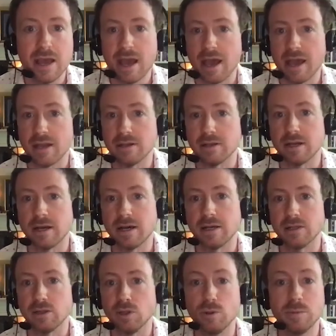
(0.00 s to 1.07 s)
and
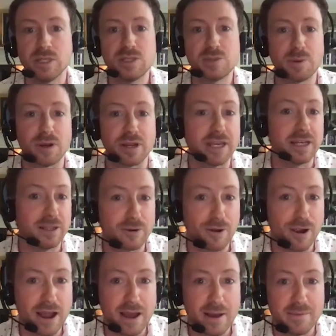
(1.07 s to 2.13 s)
lumens per
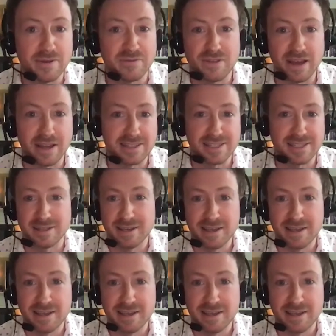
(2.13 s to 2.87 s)
kilogram, if that's